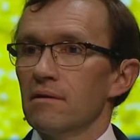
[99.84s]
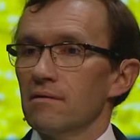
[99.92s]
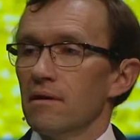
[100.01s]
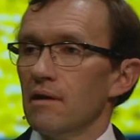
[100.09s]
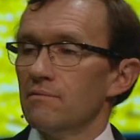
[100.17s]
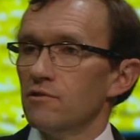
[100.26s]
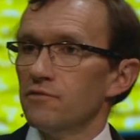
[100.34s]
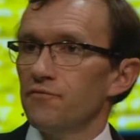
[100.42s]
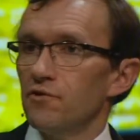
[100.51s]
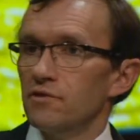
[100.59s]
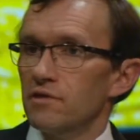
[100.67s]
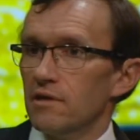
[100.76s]
Can I just
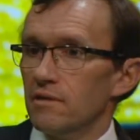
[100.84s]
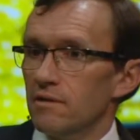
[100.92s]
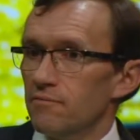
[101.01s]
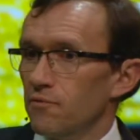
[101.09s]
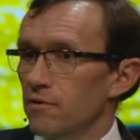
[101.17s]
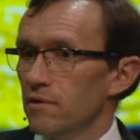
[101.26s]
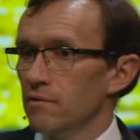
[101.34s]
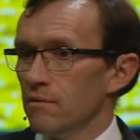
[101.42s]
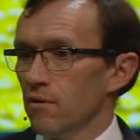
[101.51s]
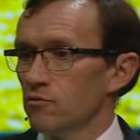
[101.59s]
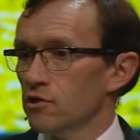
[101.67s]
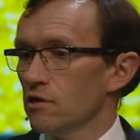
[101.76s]
first say that
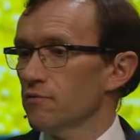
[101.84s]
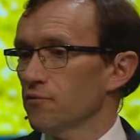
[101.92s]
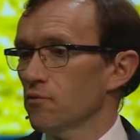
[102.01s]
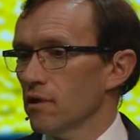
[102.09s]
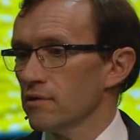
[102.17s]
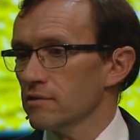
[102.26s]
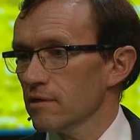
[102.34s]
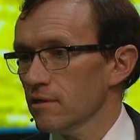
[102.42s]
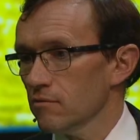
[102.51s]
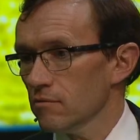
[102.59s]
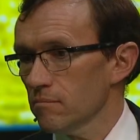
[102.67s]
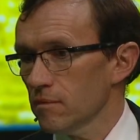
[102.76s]
until a few years
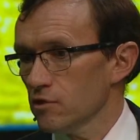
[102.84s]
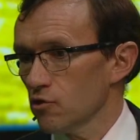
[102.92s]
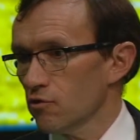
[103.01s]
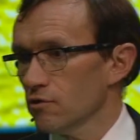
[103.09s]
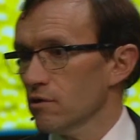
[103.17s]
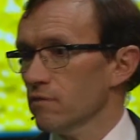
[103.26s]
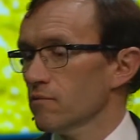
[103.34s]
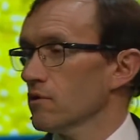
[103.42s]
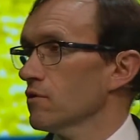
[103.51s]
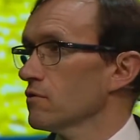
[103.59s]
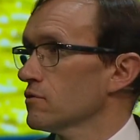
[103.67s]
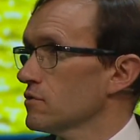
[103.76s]
ago, the majority of the
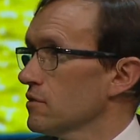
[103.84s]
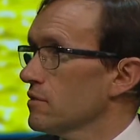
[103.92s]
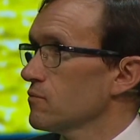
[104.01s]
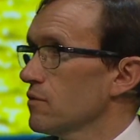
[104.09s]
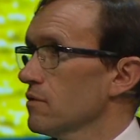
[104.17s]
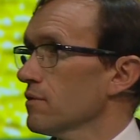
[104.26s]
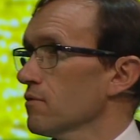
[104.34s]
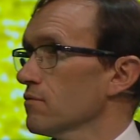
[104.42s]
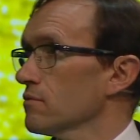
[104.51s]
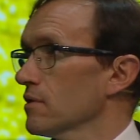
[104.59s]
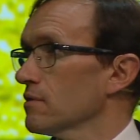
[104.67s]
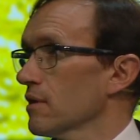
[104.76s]
countries in the world
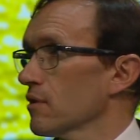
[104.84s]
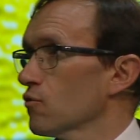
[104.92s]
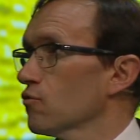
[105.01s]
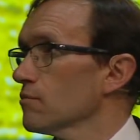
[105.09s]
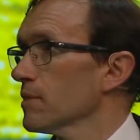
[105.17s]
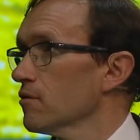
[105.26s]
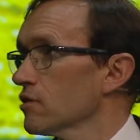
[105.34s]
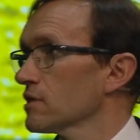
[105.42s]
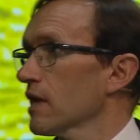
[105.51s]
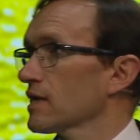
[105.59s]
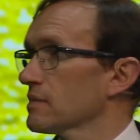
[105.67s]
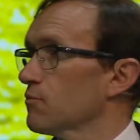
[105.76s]
thought that they could all be
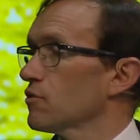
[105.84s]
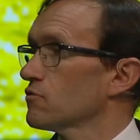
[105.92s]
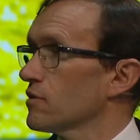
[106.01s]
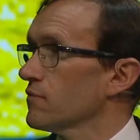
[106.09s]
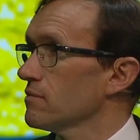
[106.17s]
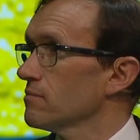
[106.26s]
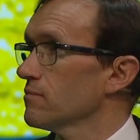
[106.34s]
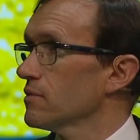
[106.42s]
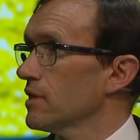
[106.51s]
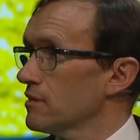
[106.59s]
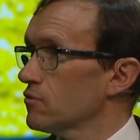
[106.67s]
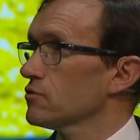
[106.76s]
export-driven,
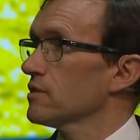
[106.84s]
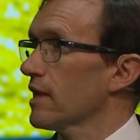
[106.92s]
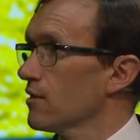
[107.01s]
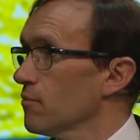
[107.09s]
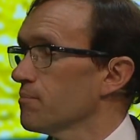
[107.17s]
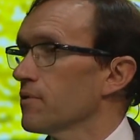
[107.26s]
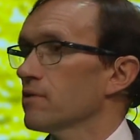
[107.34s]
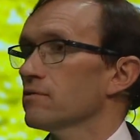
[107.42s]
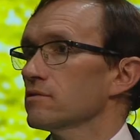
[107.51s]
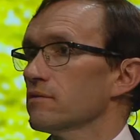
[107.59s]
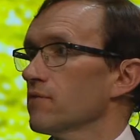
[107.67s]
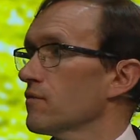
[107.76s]
but that doesn't add up
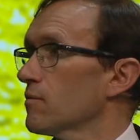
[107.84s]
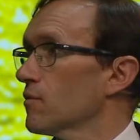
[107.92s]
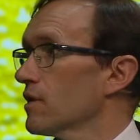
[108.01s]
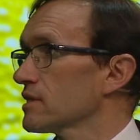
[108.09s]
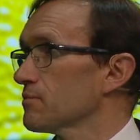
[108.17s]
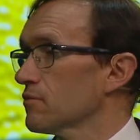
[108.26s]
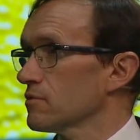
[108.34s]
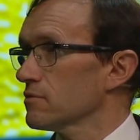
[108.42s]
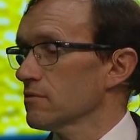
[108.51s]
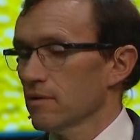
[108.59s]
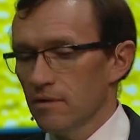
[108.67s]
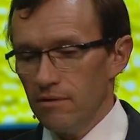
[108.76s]
because if everybody
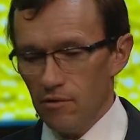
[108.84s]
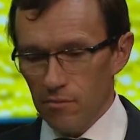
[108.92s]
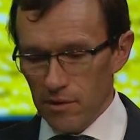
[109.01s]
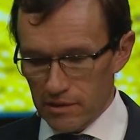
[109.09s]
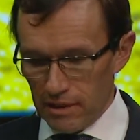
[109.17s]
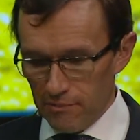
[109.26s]
exports, nobody's